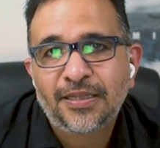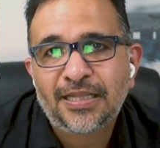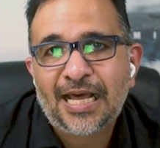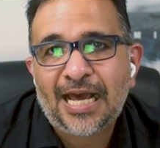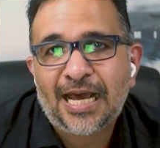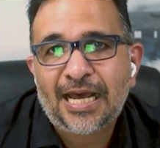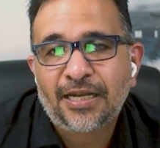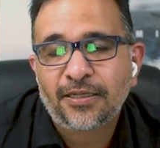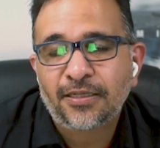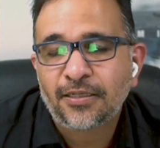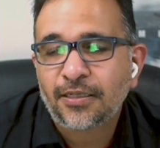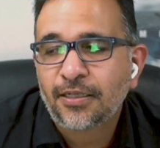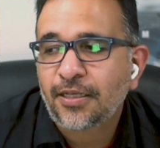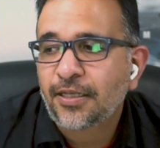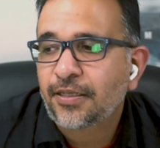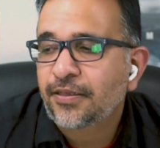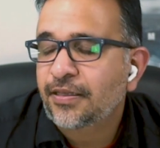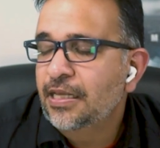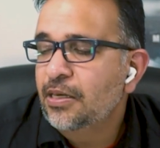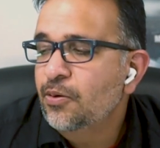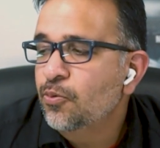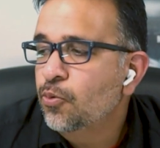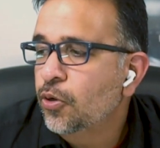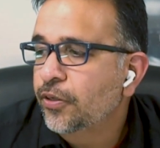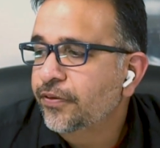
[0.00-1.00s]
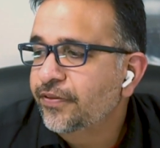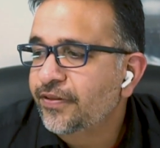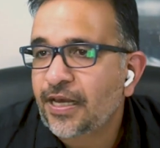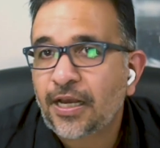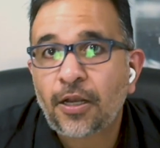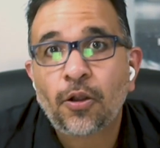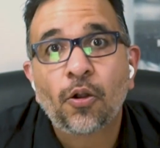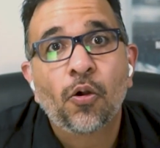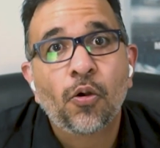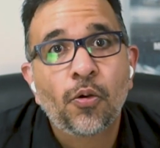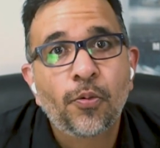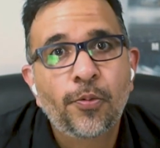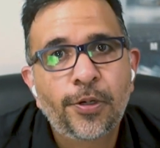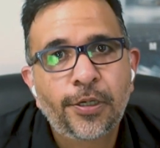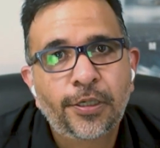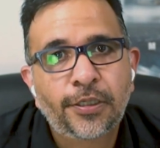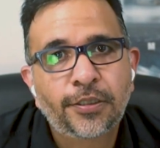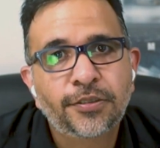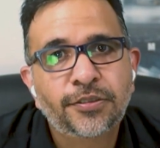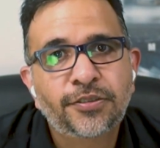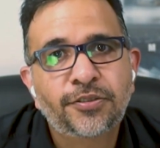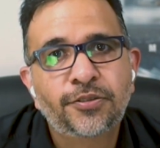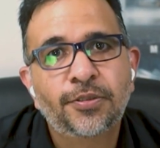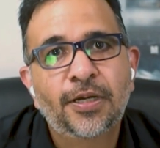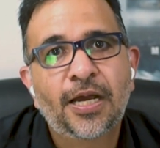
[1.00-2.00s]
that they want their
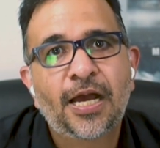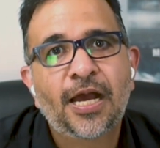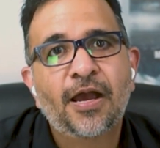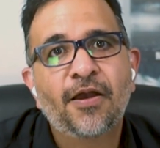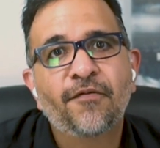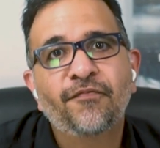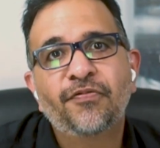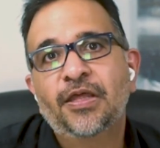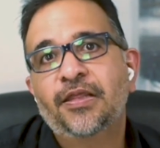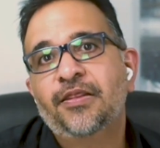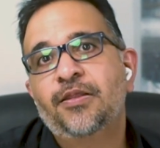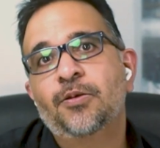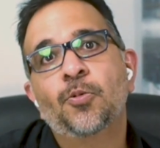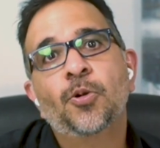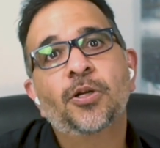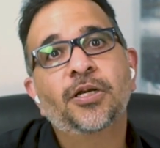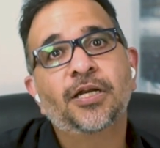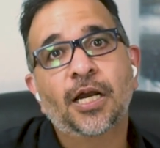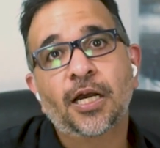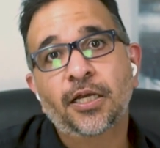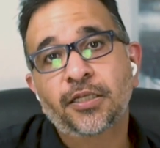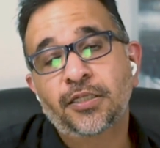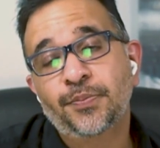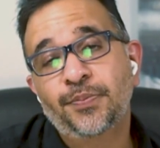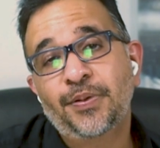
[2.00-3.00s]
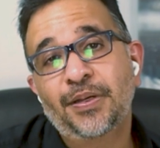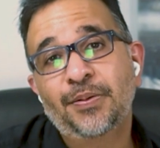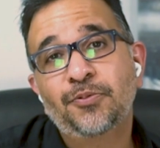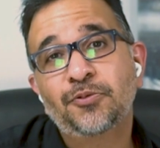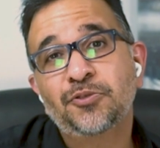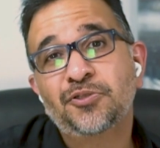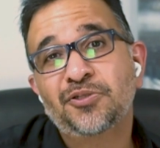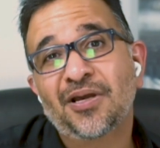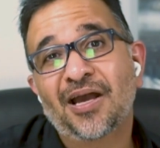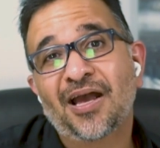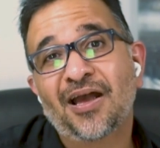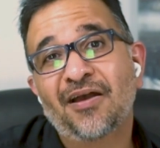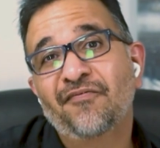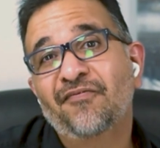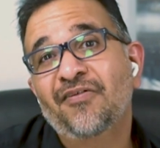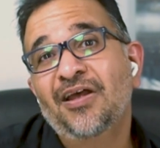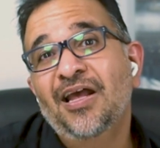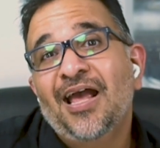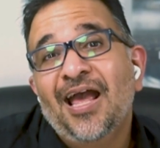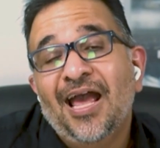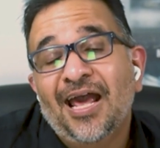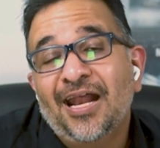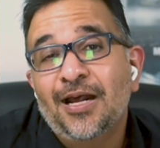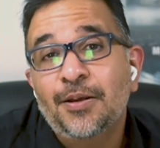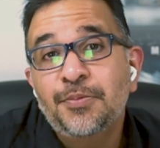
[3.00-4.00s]
coworkers to have, that they want other people to have.
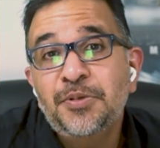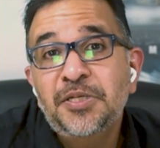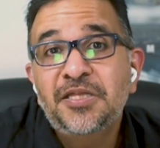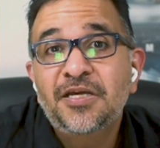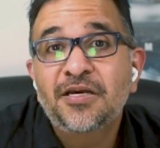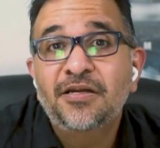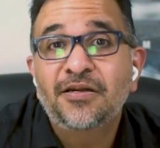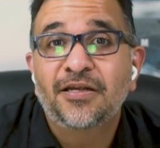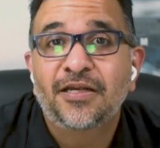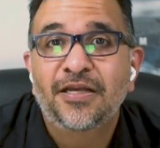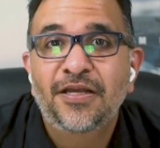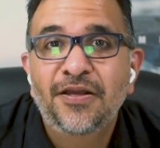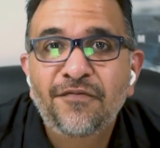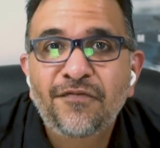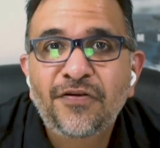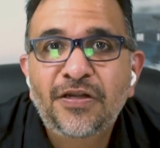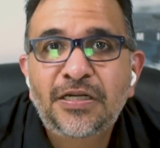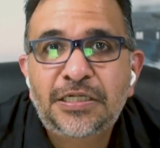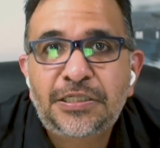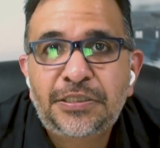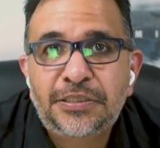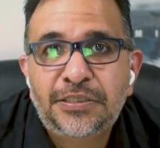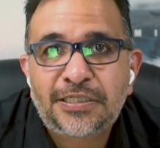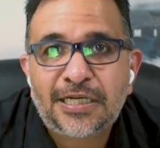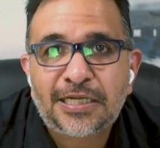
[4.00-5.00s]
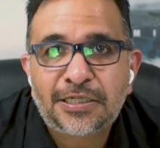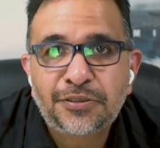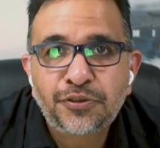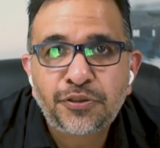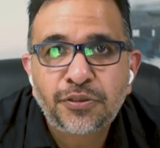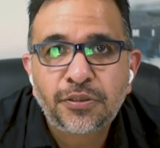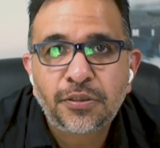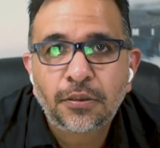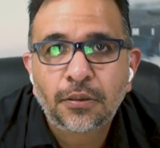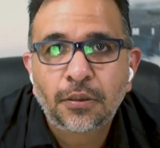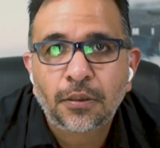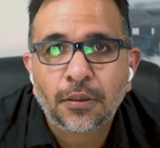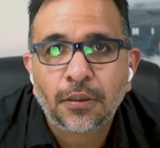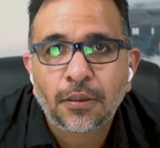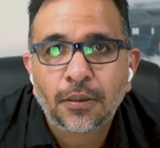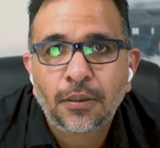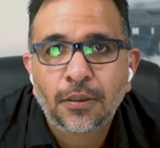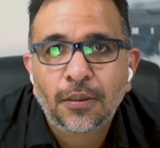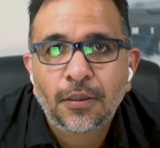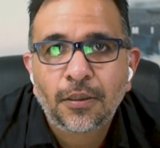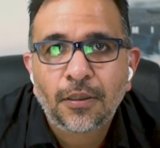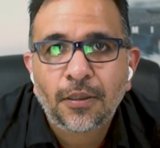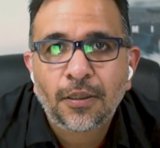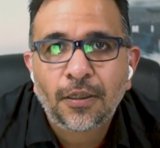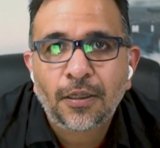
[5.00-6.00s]
And I mean, they're even intentional
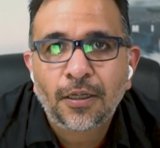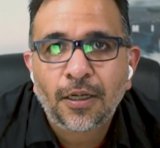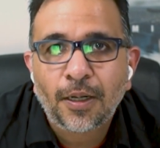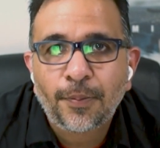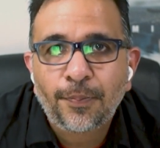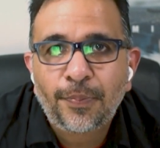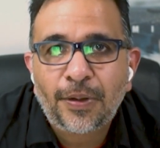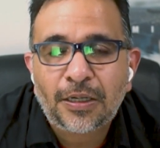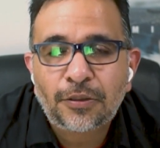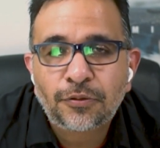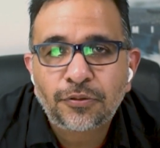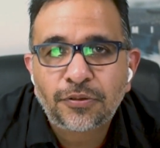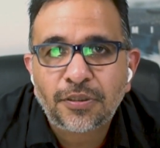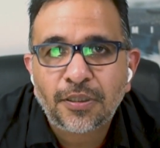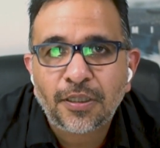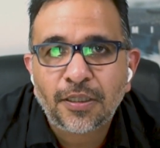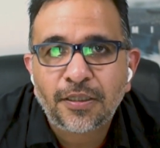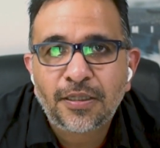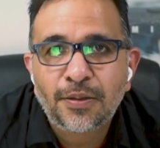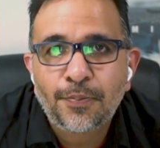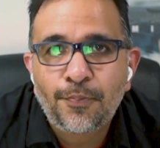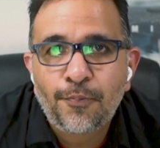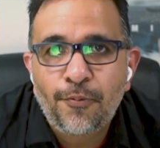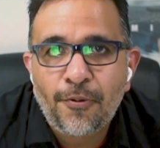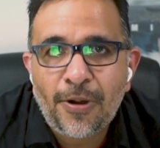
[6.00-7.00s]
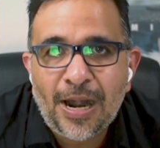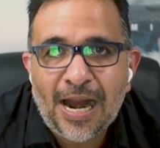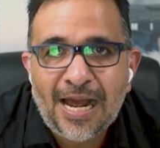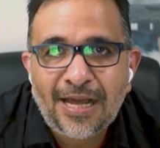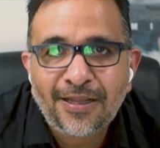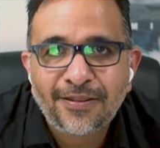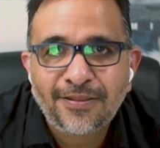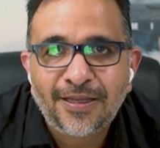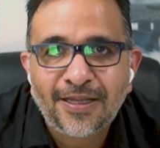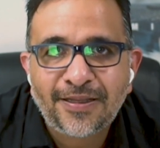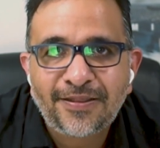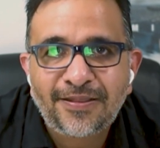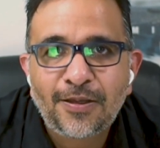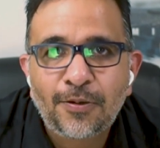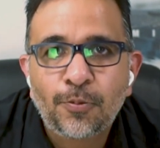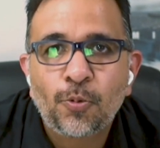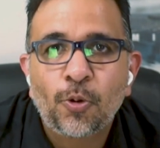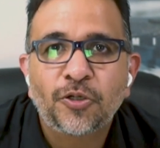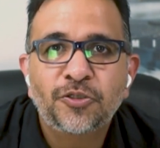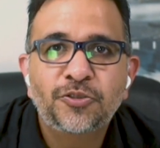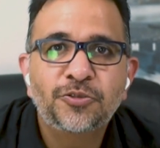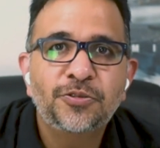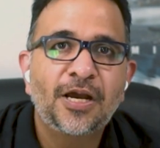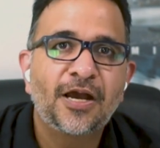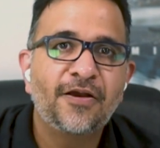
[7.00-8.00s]
about the brand that they
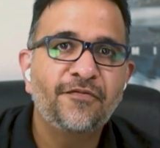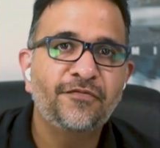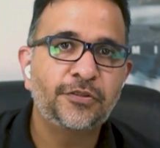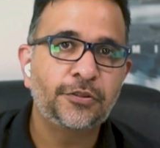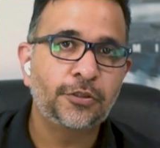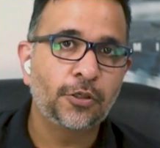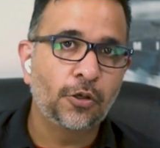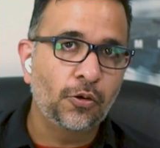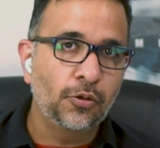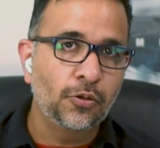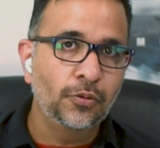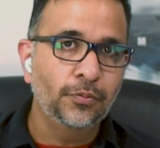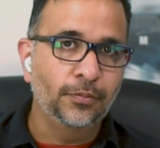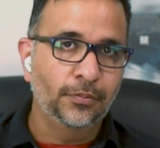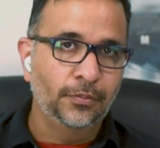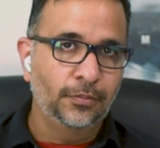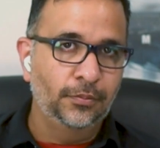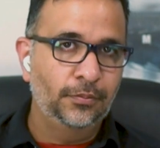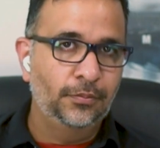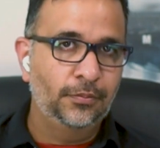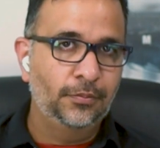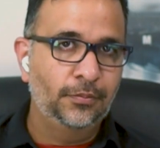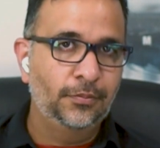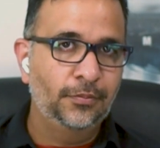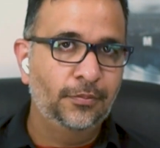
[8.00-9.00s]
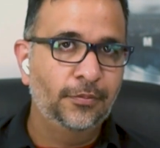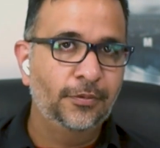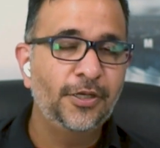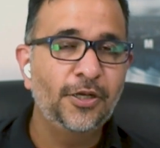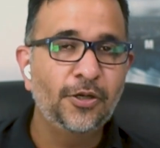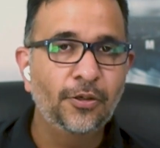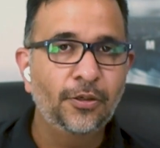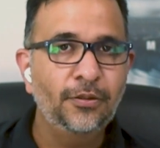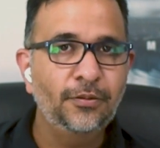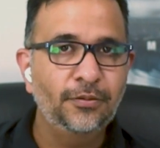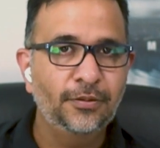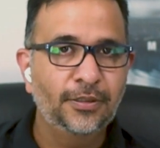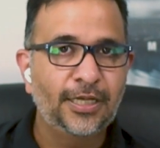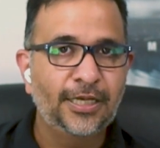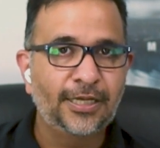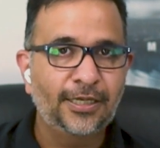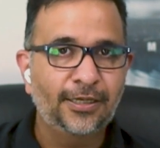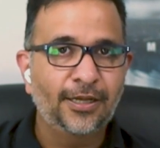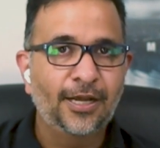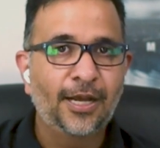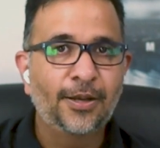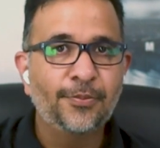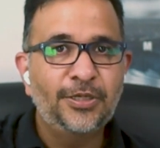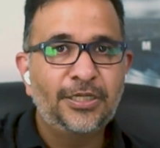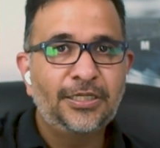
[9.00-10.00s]
want to have at home.
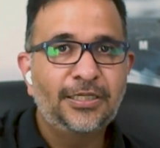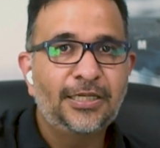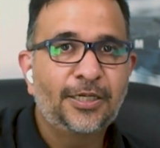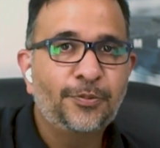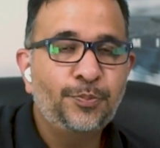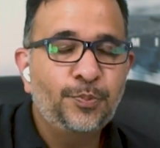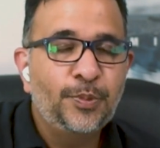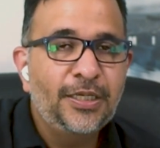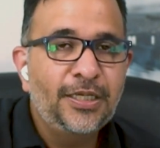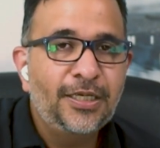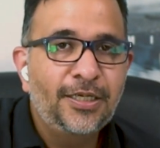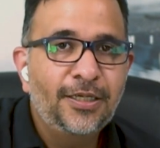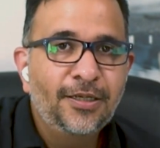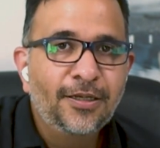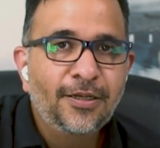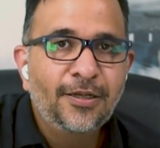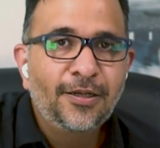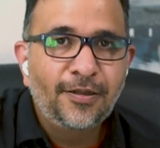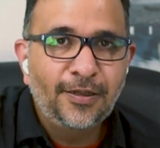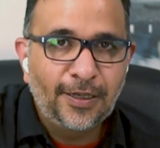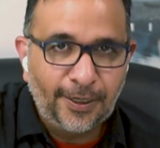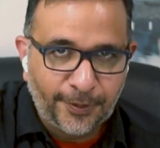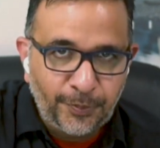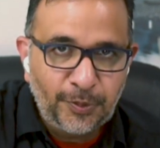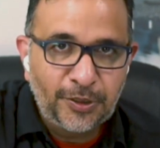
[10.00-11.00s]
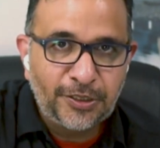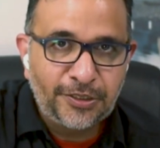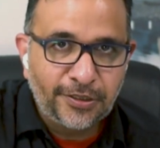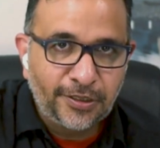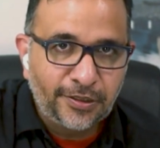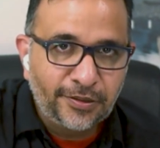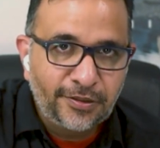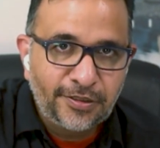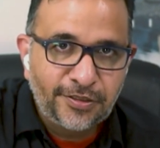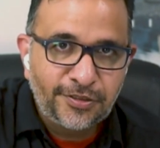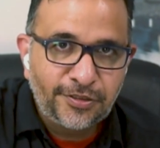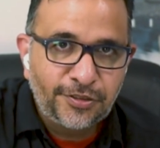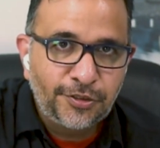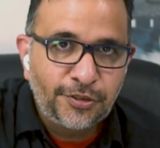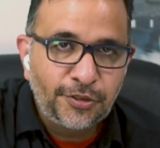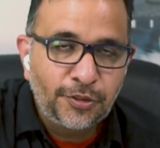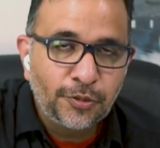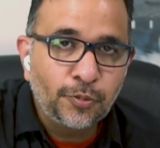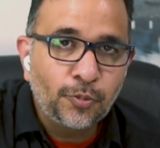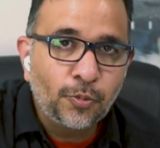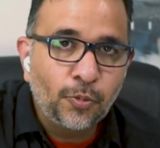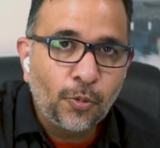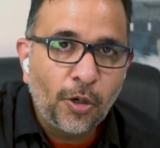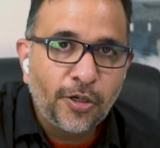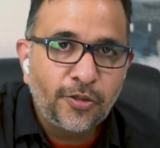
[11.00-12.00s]
Let me turn this to you.
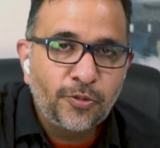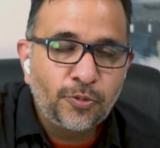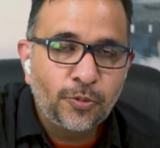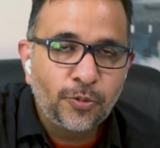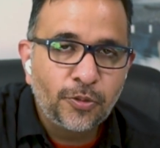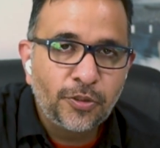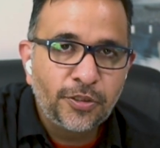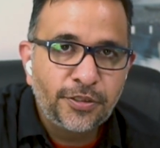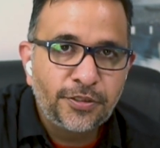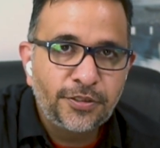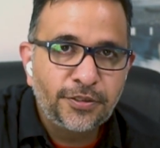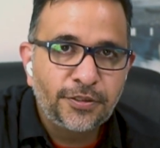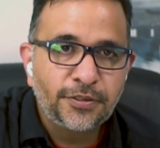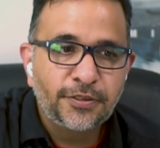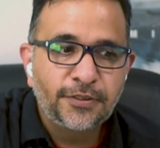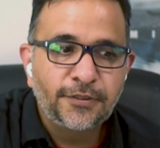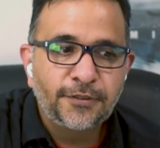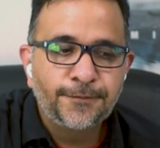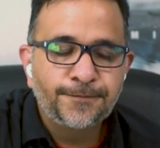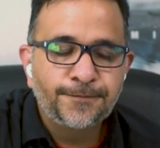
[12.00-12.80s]
What would